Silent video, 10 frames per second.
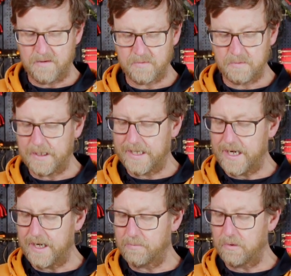speaker
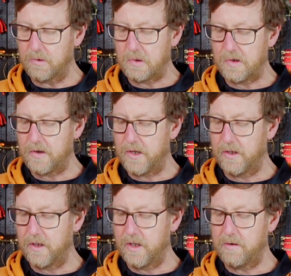cable.
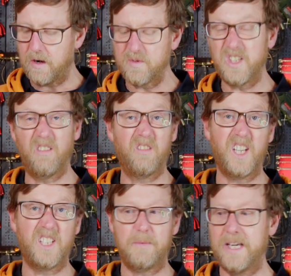Obviously it will
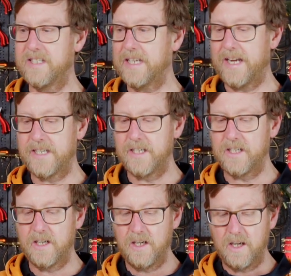need to be insulated.
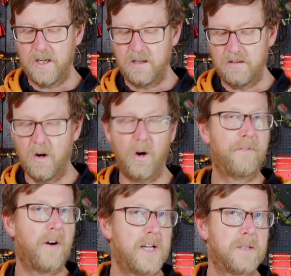Not
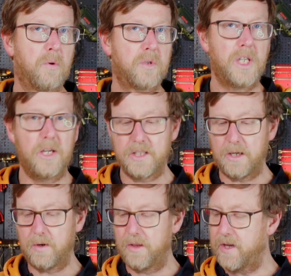advisable to use
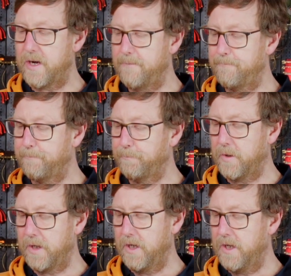it with
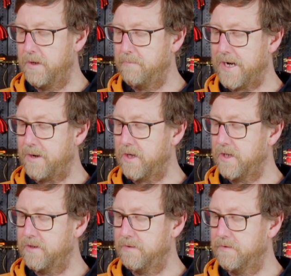
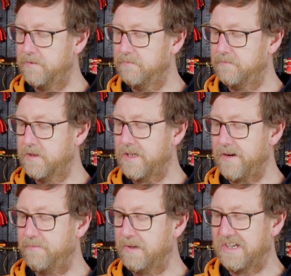power
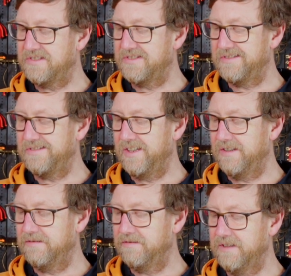stuff because
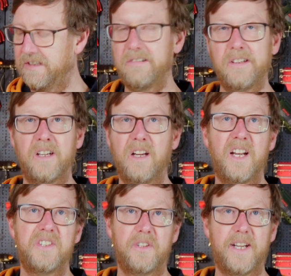you know,
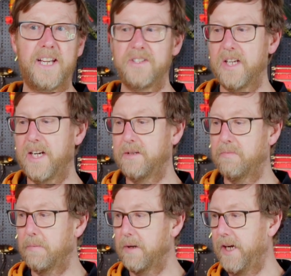unless you get it insulated
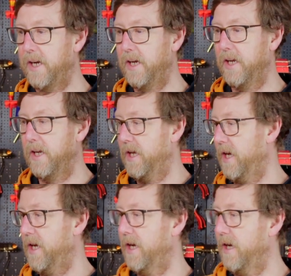properly.
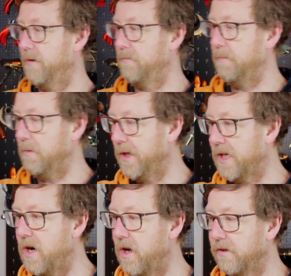But we
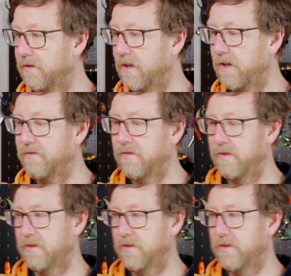can't kind of